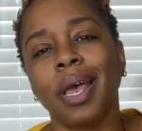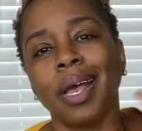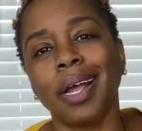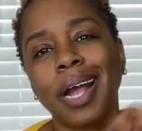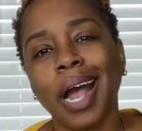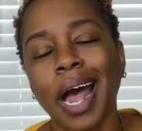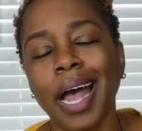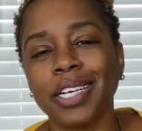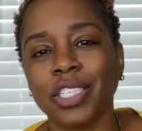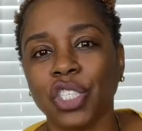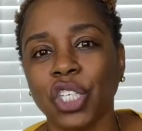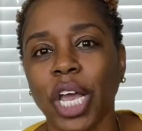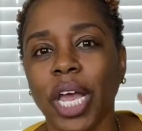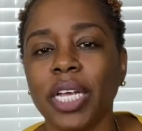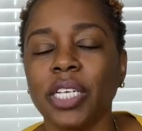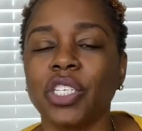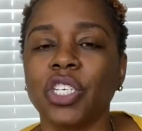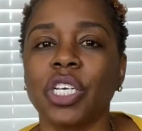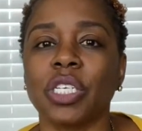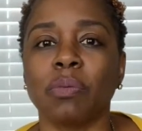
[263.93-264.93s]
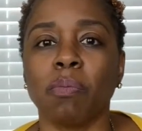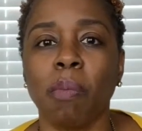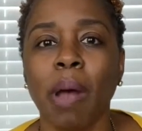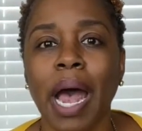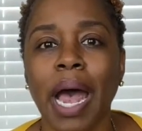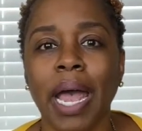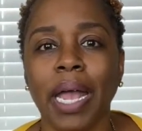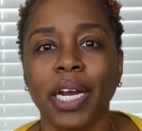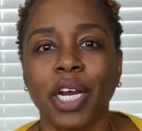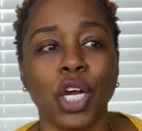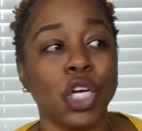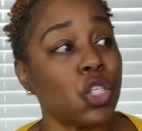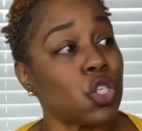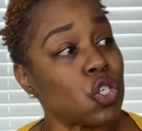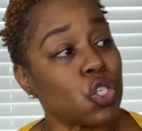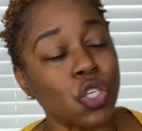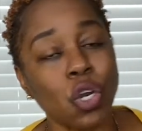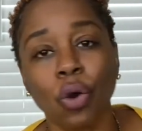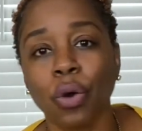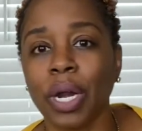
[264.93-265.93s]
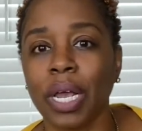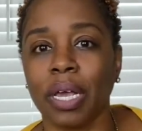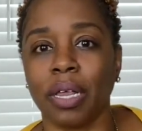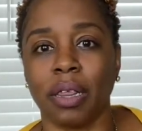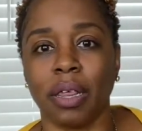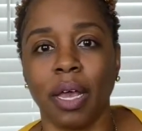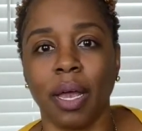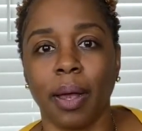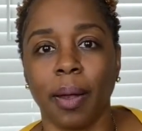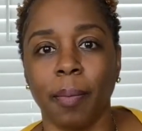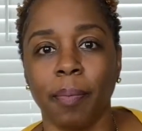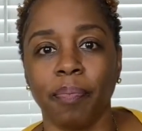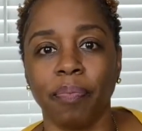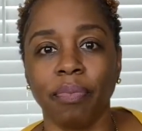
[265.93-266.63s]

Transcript: God changed his mind concerning them.